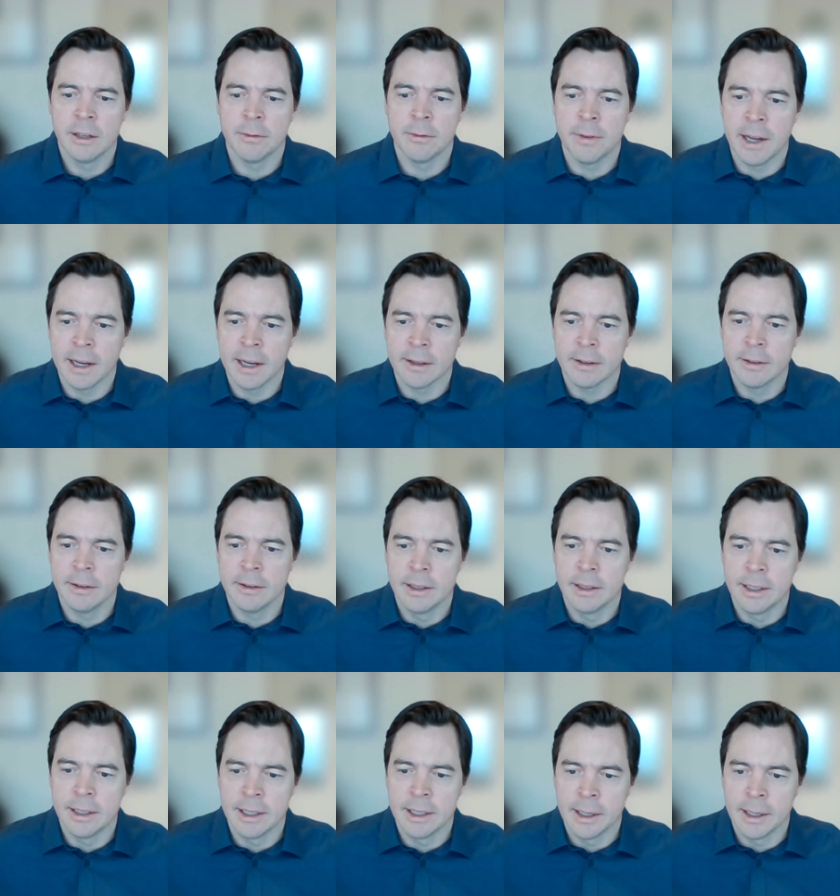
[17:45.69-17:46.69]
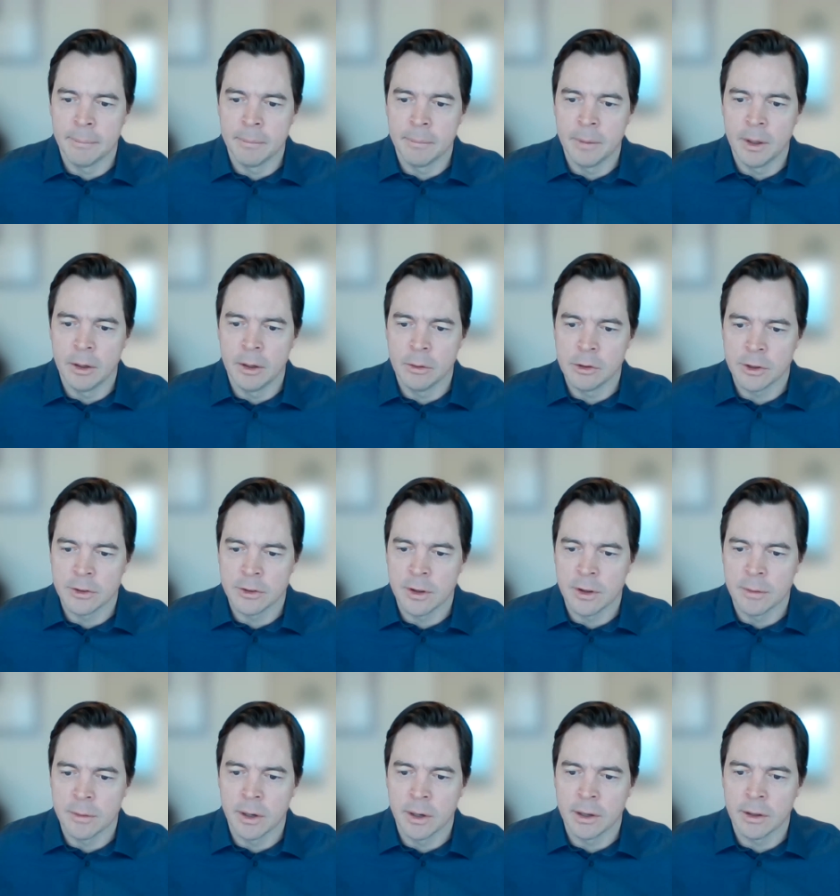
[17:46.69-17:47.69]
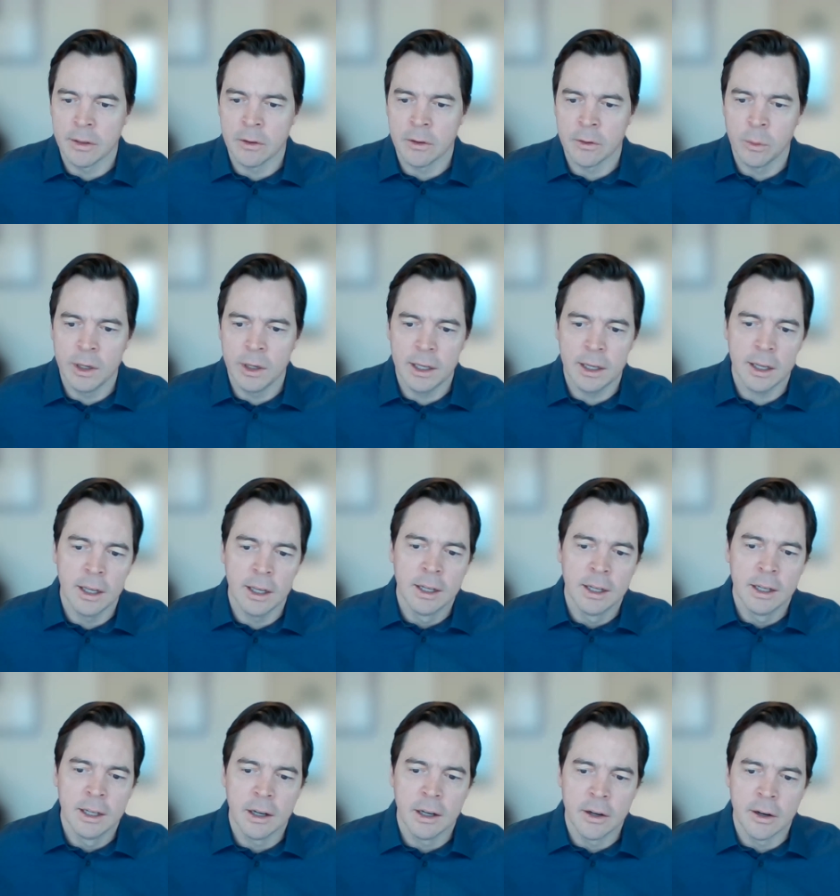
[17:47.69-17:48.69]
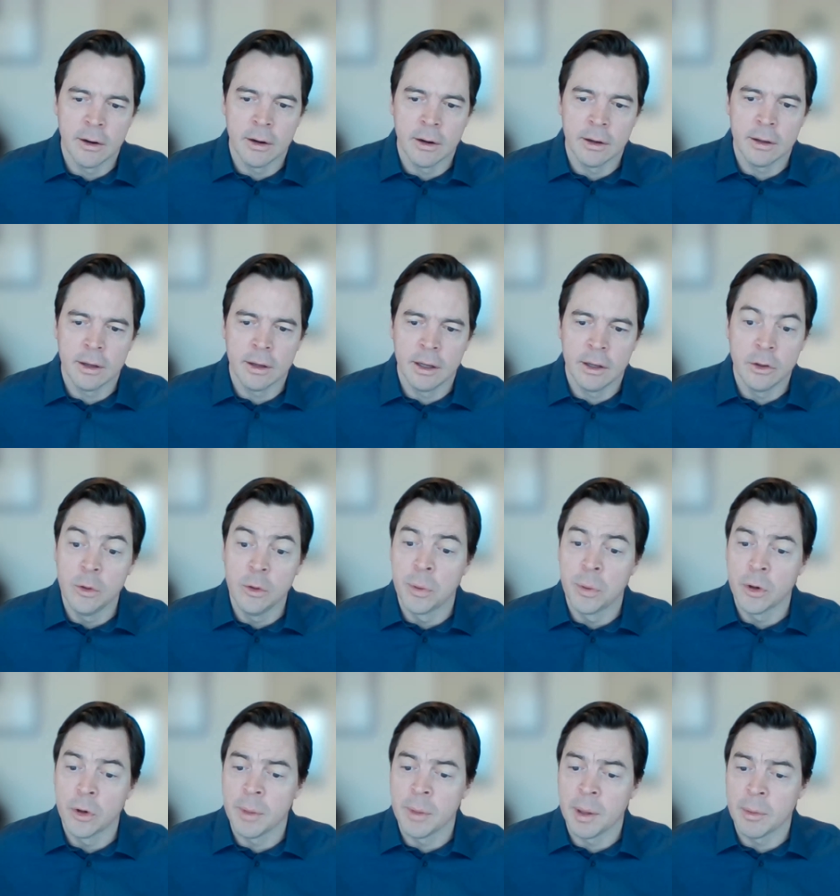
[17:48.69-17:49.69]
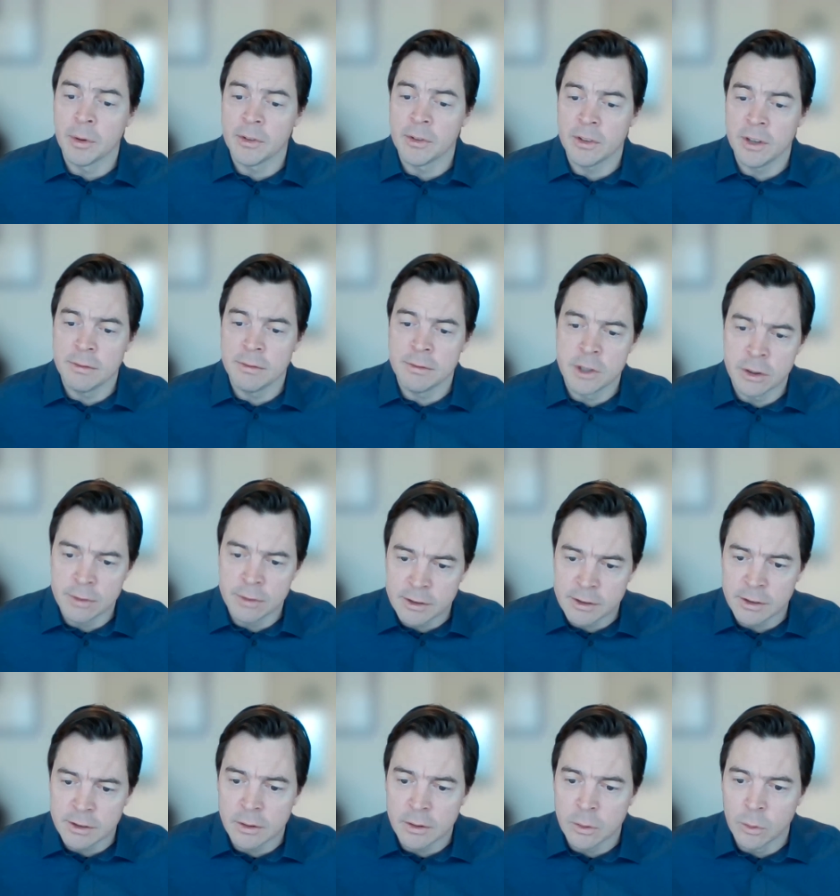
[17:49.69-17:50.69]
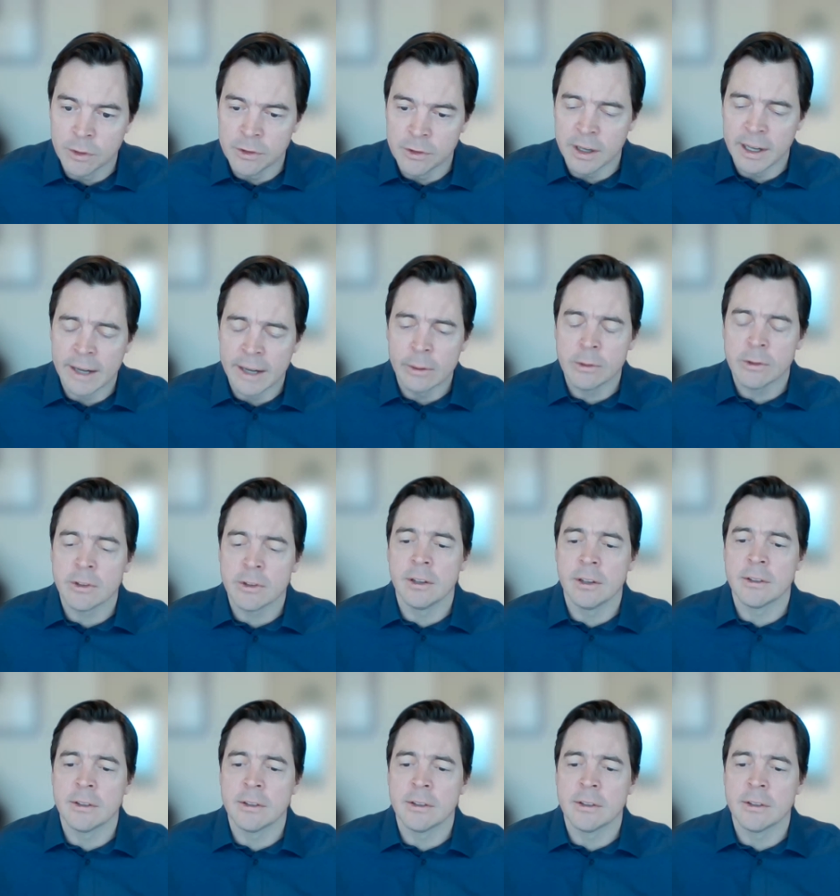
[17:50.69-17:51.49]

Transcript: In fact, you know, just in the market this week, our new board member, Steve Jurvetson, was announced.